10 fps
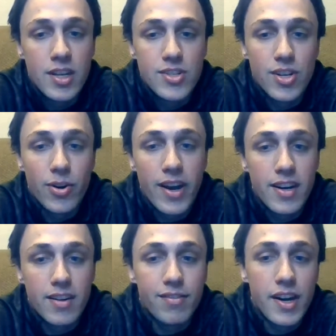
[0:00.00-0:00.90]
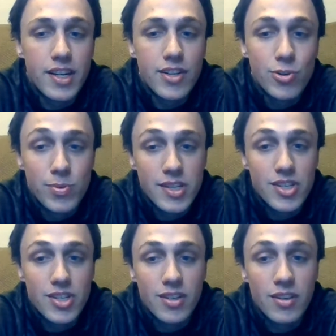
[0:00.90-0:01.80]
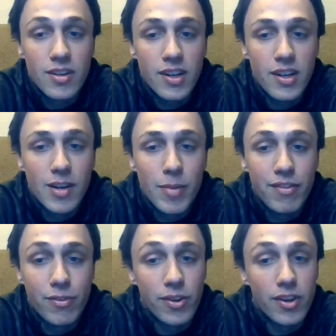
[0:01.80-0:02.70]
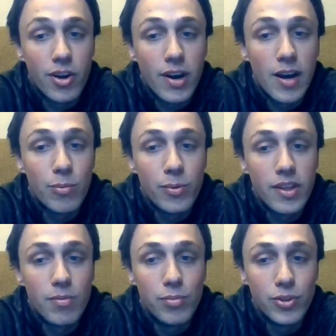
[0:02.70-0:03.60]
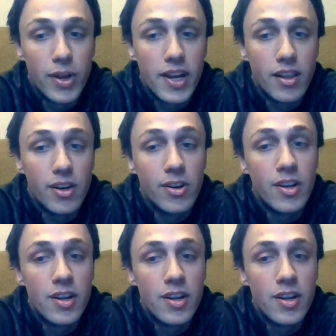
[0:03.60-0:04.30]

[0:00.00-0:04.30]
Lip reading: So I ended up finding a new position, my fourth co-op with Blue Halo.